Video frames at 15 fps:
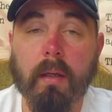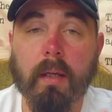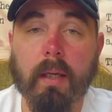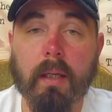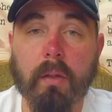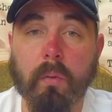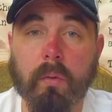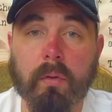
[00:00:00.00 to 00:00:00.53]

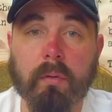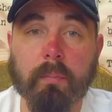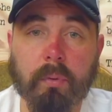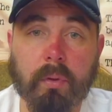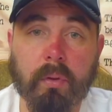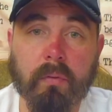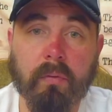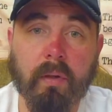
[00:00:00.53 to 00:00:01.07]
in order to
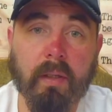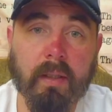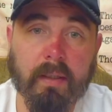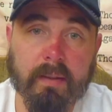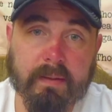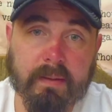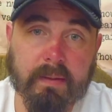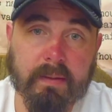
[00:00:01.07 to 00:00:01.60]
prove her
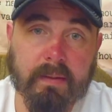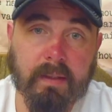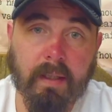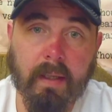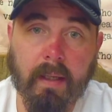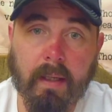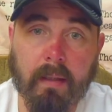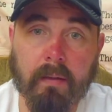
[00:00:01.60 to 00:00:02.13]
innocence.
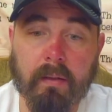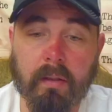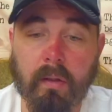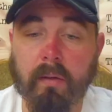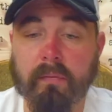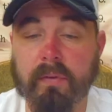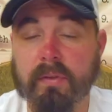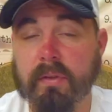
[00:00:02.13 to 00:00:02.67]
And,
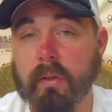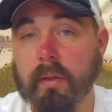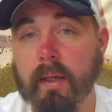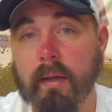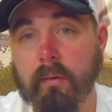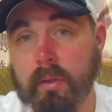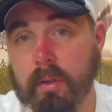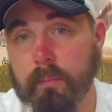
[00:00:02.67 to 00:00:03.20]
if a certain
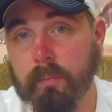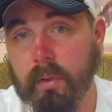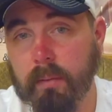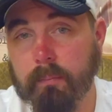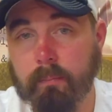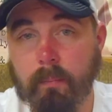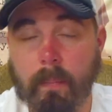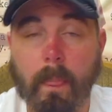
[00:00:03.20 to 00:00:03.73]
outcome
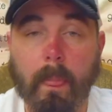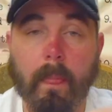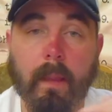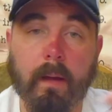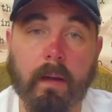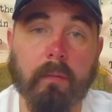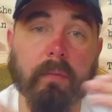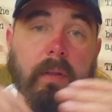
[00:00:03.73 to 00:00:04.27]

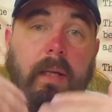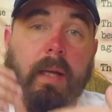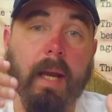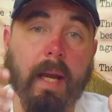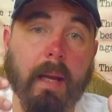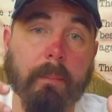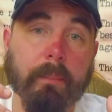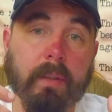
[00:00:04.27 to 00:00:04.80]
of it
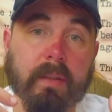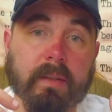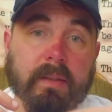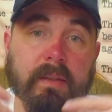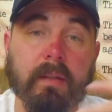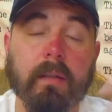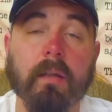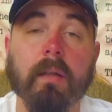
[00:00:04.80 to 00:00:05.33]

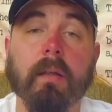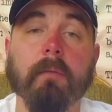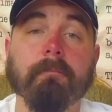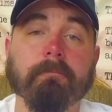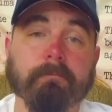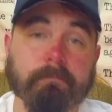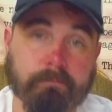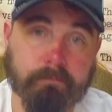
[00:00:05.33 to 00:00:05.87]
happens
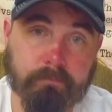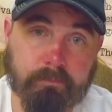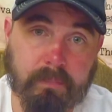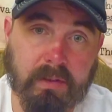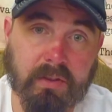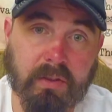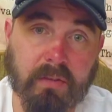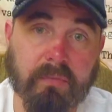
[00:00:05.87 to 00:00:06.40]

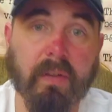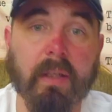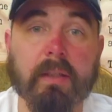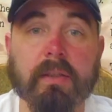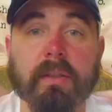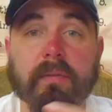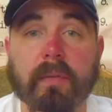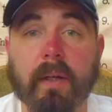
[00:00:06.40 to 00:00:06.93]
and
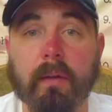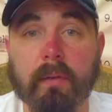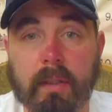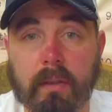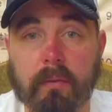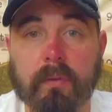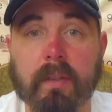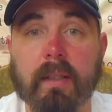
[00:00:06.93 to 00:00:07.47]
she's found
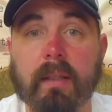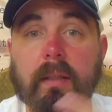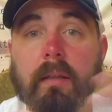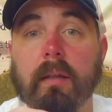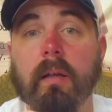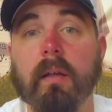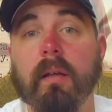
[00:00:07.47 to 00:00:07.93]
guilty,